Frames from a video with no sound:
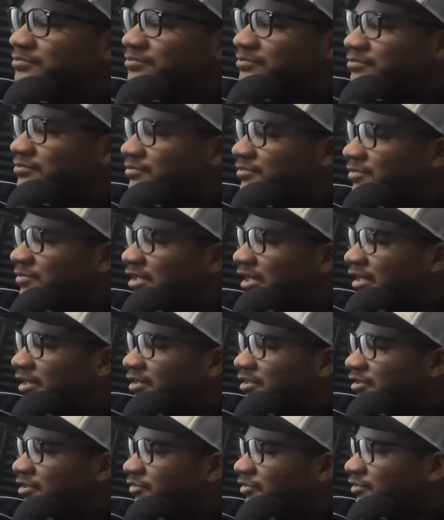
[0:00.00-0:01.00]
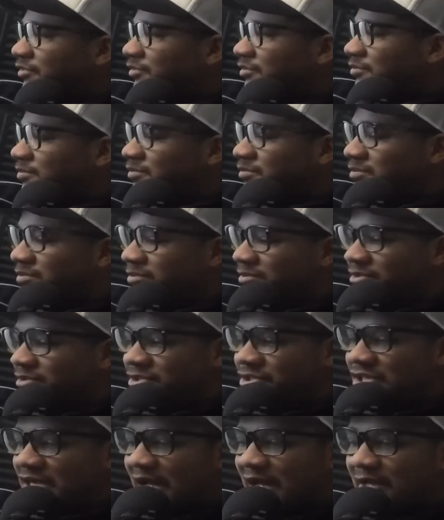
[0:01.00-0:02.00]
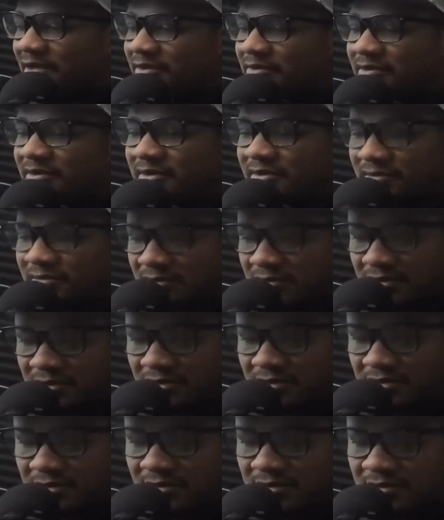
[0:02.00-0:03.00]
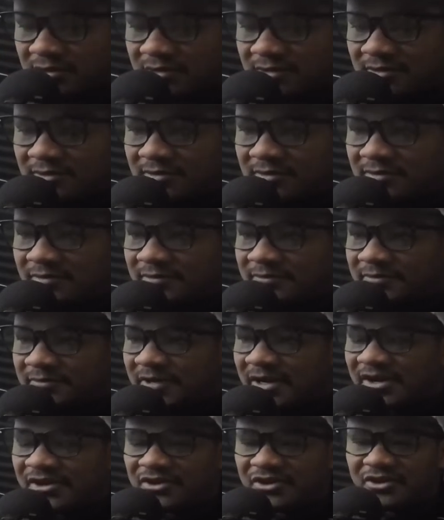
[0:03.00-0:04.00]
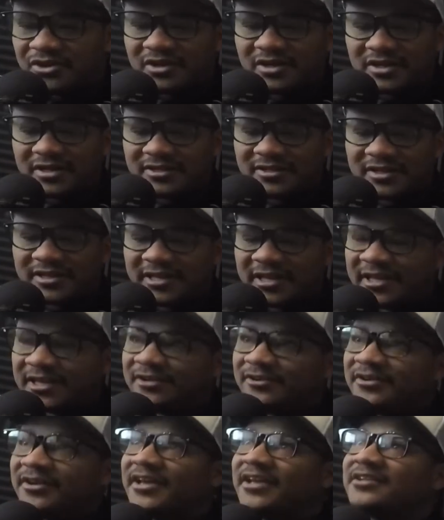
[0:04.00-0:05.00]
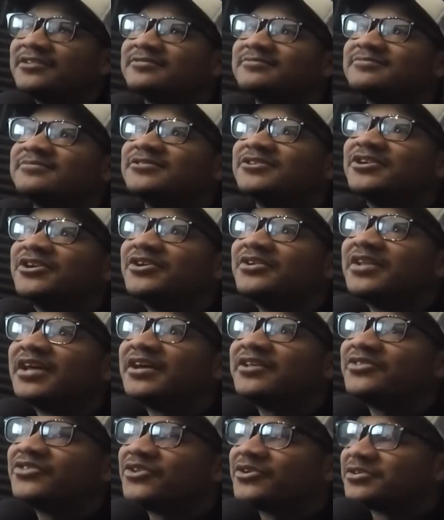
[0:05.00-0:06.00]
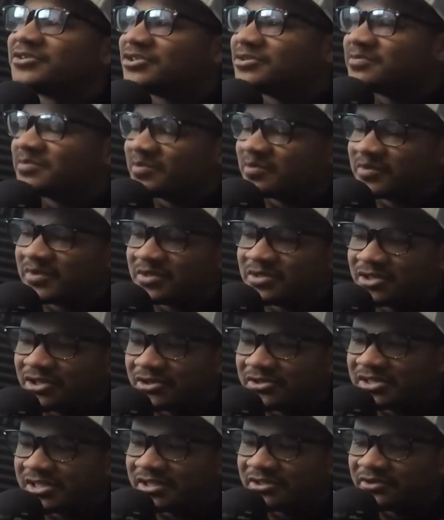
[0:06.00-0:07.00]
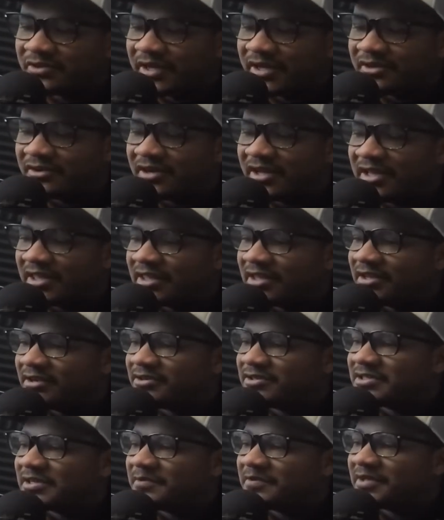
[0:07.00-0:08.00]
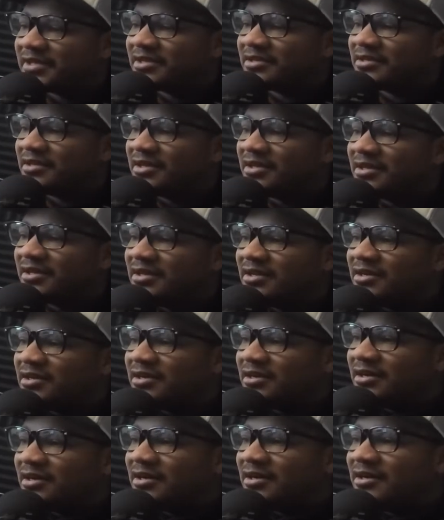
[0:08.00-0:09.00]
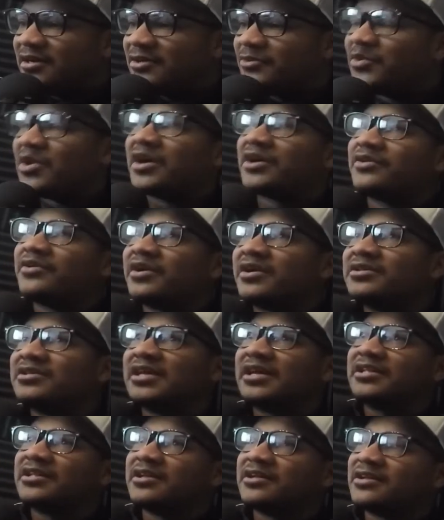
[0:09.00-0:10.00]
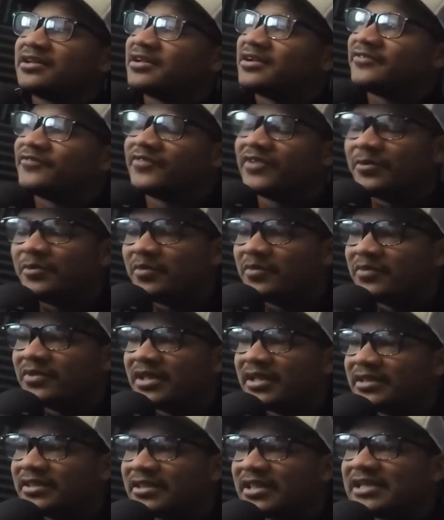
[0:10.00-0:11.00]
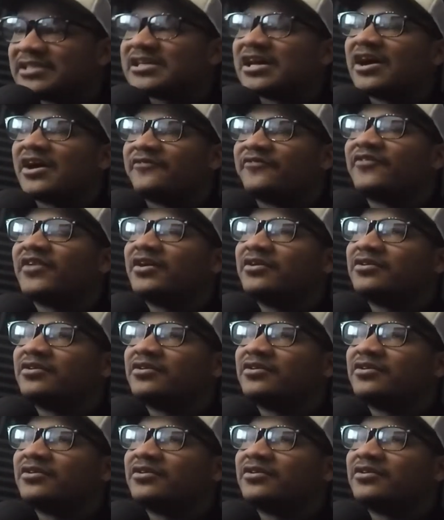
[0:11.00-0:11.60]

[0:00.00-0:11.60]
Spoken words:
little child. I don't know, like an internet, like thirsty little internet kid or something. Walking around, like, felt like that's how I felt